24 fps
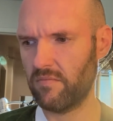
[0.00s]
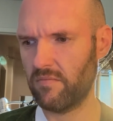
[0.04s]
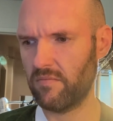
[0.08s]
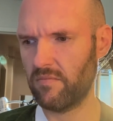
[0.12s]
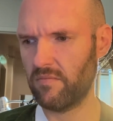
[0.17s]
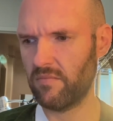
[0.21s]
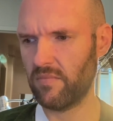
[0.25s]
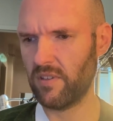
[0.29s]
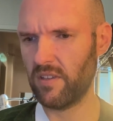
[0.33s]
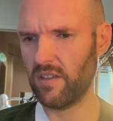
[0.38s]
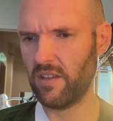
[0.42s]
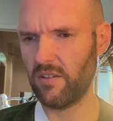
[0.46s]

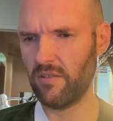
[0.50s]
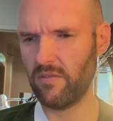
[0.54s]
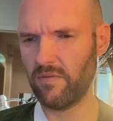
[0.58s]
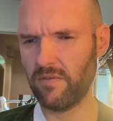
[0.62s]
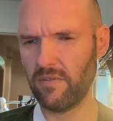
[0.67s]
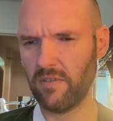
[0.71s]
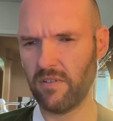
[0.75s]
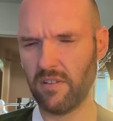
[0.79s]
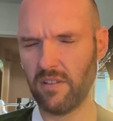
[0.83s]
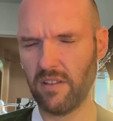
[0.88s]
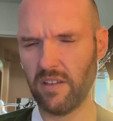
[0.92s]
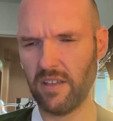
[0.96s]
But yeah,
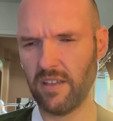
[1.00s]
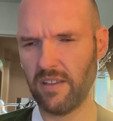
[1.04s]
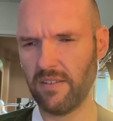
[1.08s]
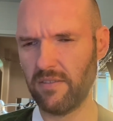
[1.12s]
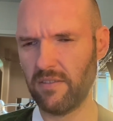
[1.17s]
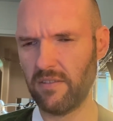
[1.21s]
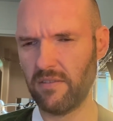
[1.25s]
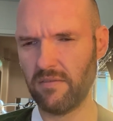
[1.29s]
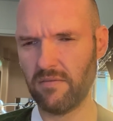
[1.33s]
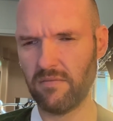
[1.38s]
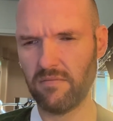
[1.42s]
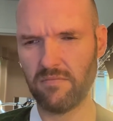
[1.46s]
overall I
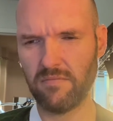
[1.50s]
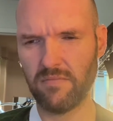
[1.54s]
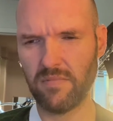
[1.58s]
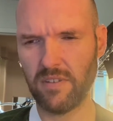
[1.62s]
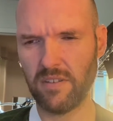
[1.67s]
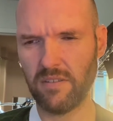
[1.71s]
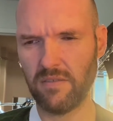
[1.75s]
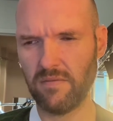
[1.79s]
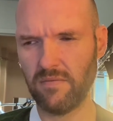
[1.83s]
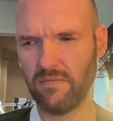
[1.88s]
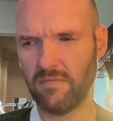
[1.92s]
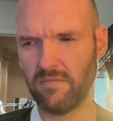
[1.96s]
haven't
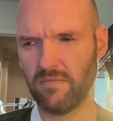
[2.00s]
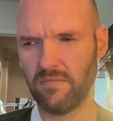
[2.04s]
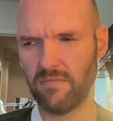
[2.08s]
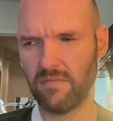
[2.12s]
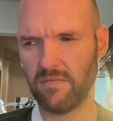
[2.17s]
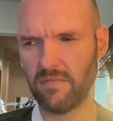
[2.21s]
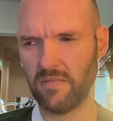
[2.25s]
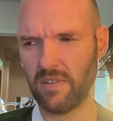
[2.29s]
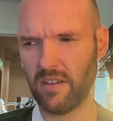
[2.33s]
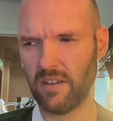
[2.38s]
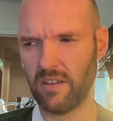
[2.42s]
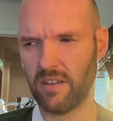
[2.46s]

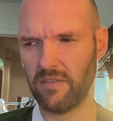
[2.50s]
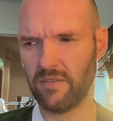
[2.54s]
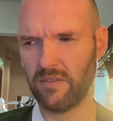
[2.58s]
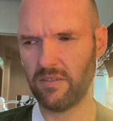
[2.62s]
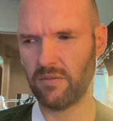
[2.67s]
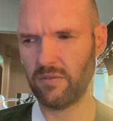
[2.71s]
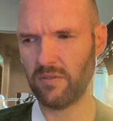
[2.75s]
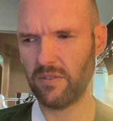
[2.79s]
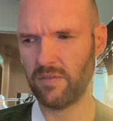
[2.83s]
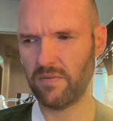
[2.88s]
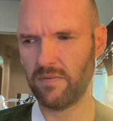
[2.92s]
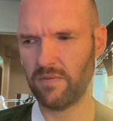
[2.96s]

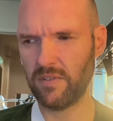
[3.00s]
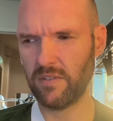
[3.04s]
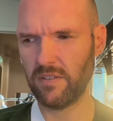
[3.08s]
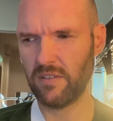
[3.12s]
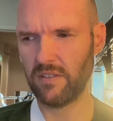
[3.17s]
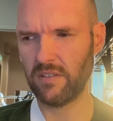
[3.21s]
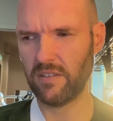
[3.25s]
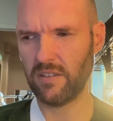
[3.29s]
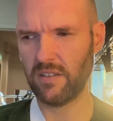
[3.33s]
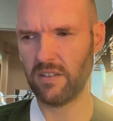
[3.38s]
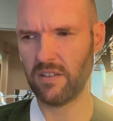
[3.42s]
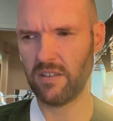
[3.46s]
really
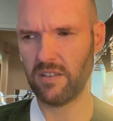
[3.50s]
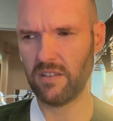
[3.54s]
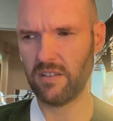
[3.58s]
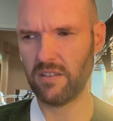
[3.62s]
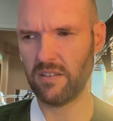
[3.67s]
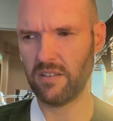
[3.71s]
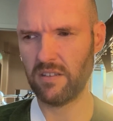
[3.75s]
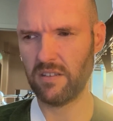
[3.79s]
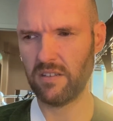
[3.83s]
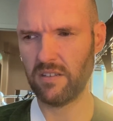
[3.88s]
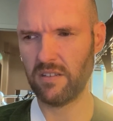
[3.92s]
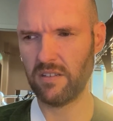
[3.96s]
felt any
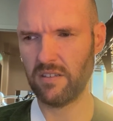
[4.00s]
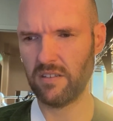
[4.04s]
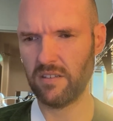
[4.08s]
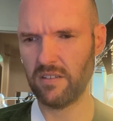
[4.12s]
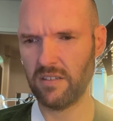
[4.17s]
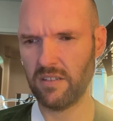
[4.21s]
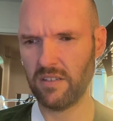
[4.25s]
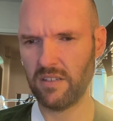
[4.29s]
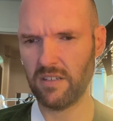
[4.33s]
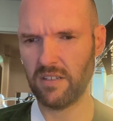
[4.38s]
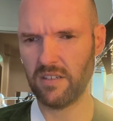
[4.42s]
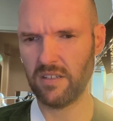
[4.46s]

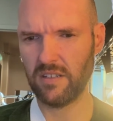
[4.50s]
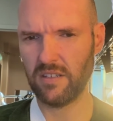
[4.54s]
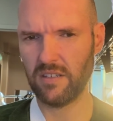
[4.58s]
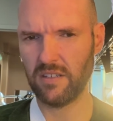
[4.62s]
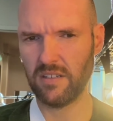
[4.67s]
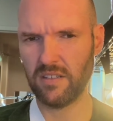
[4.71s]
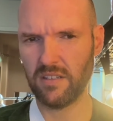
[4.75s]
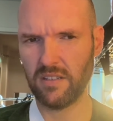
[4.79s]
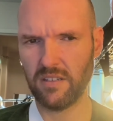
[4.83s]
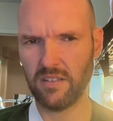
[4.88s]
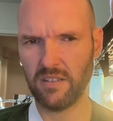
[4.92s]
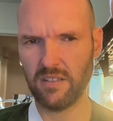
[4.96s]

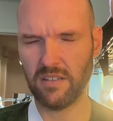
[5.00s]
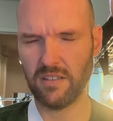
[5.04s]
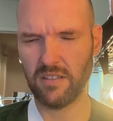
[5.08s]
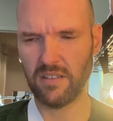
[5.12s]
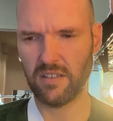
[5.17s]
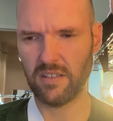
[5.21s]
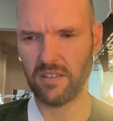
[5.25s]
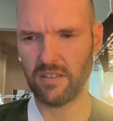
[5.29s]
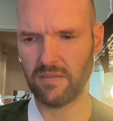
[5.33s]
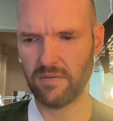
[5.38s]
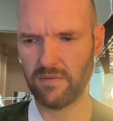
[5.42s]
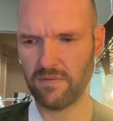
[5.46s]

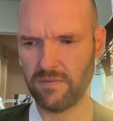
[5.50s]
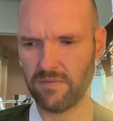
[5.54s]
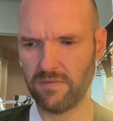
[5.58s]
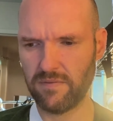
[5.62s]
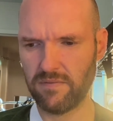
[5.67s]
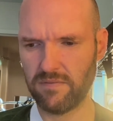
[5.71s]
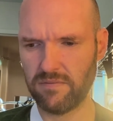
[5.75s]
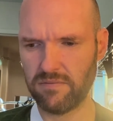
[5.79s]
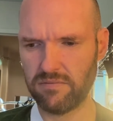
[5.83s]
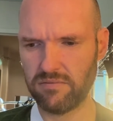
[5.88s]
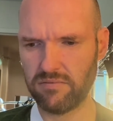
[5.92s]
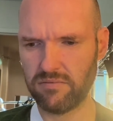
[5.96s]
like
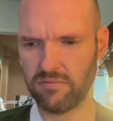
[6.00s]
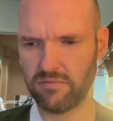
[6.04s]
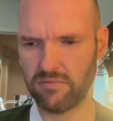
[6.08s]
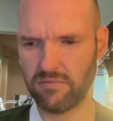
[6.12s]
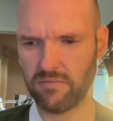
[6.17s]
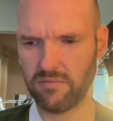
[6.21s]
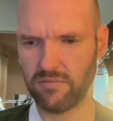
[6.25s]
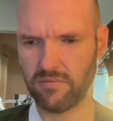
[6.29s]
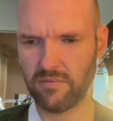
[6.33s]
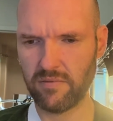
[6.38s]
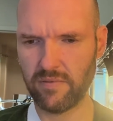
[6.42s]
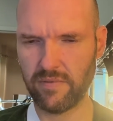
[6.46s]

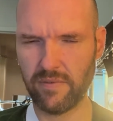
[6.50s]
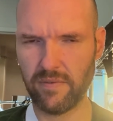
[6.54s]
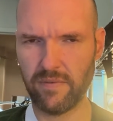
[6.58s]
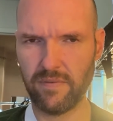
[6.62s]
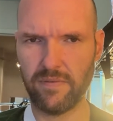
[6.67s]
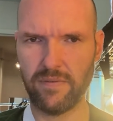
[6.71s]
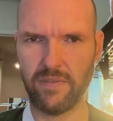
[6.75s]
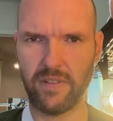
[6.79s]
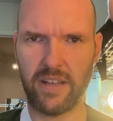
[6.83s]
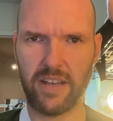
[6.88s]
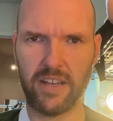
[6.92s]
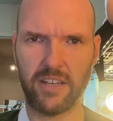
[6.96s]

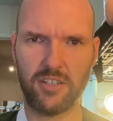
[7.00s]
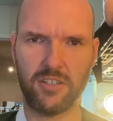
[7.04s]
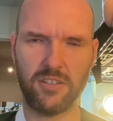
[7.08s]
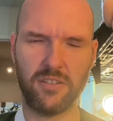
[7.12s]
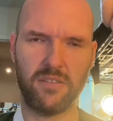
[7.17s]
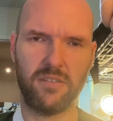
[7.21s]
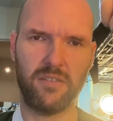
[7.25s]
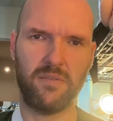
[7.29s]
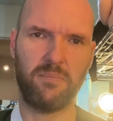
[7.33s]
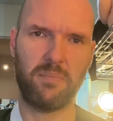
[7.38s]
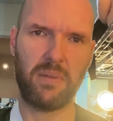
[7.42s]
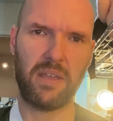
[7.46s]
flashes
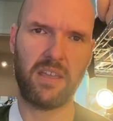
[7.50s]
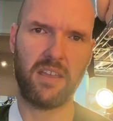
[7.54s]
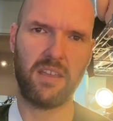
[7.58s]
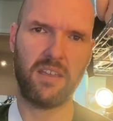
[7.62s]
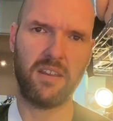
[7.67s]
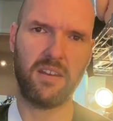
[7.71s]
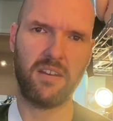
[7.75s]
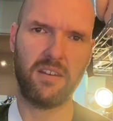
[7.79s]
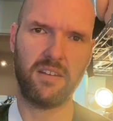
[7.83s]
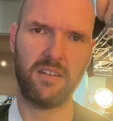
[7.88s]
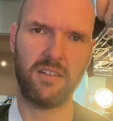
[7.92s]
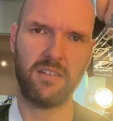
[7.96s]
of
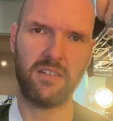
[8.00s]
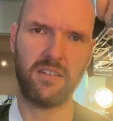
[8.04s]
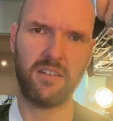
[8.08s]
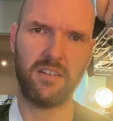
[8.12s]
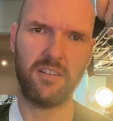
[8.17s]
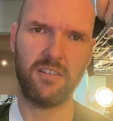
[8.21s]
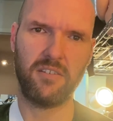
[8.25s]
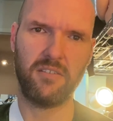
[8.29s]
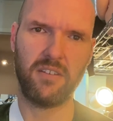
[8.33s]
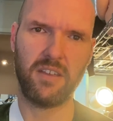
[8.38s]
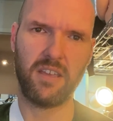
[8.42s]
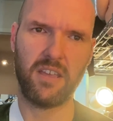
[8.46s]
pain,
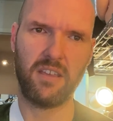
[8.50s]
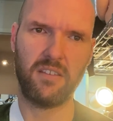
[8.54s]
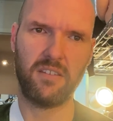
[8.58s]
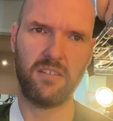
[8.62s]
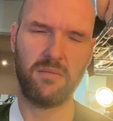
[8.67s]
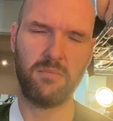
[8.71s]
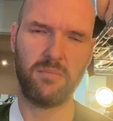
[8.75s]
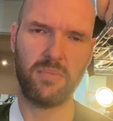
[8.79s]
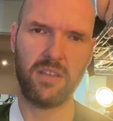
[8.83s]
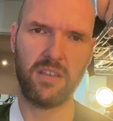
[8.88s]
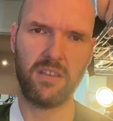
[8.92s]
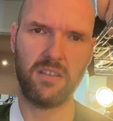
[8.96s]
aches
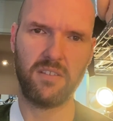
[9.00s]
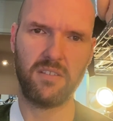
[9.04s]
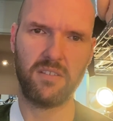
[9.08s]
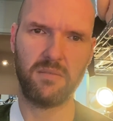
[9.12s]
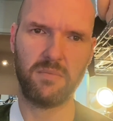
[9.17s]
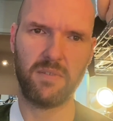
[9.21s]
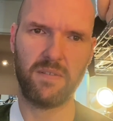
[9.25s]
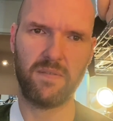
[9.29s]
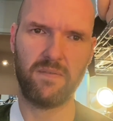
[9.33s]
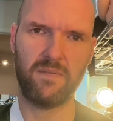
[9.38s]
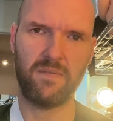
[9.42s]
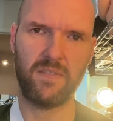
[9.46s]
and pains in
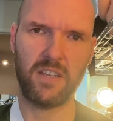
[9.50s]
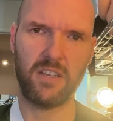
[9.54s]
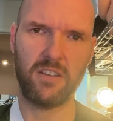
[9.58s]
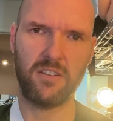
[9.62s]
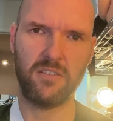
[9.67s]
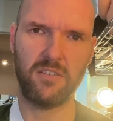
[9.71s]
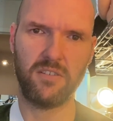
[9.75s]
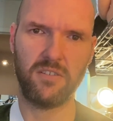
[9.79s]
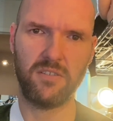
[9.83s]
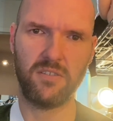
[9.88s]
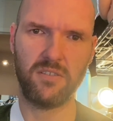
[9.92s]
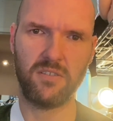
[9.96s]
my
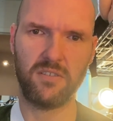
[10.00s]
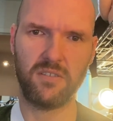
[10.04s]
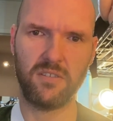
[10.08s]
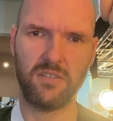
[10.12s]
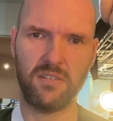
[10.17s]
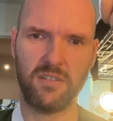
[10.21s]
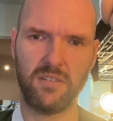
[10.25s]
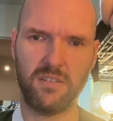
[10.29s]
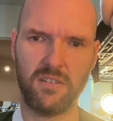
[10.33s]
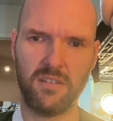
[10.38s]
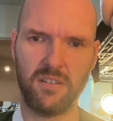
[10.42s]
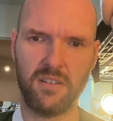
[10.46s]
fingers
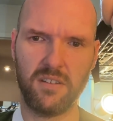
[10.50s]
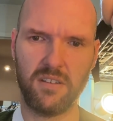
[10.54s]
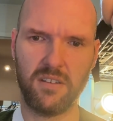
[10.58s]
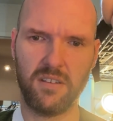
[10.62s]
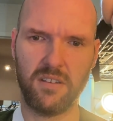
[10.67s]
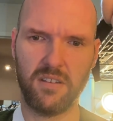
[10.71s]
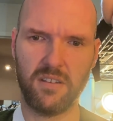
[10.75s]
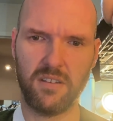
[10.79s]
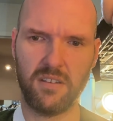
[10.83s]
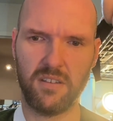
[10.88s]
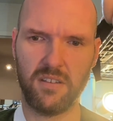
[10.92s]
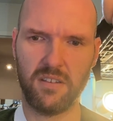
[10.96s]

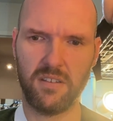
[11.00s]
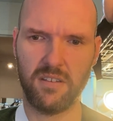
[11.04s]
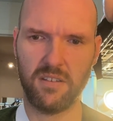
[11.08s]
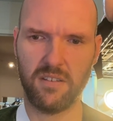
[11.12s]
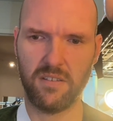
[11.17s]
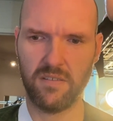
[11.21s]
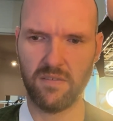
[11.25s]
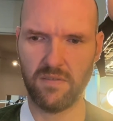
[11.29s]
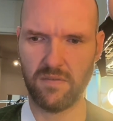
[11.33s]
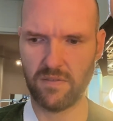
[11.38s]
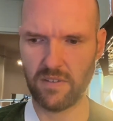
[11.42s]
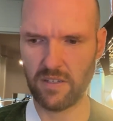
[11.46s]

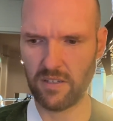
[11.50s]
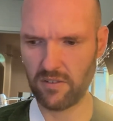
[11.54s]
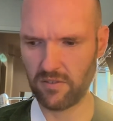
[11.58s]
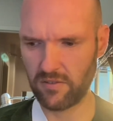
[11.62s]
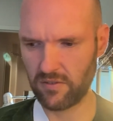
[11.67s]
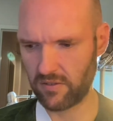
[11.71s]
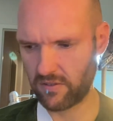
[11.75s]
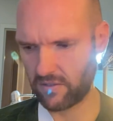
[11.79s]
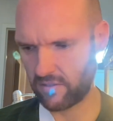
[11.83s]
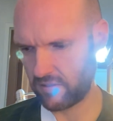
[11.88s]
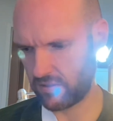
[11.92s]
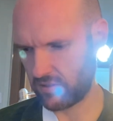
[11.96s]

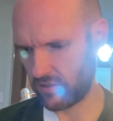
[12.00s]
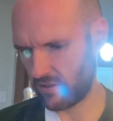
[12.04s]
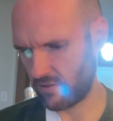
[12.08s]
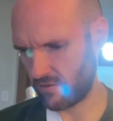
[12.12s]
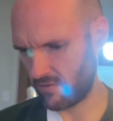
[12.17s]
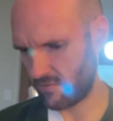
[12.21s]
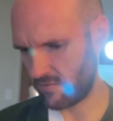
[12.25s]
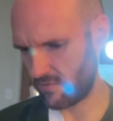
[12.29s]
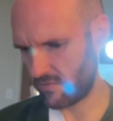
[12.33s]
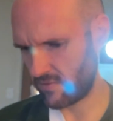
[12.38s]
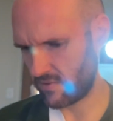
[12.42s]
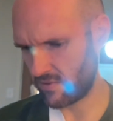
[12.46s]
and
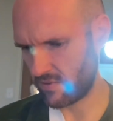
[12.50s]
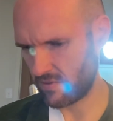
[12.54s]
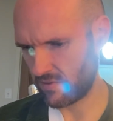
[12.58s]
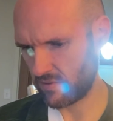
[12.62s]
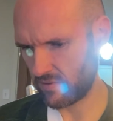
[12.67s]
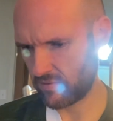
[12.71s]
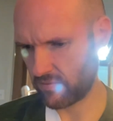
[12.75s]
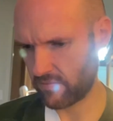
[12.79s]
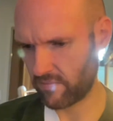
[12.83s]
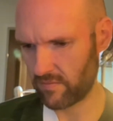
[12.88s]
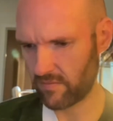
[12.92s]
toes and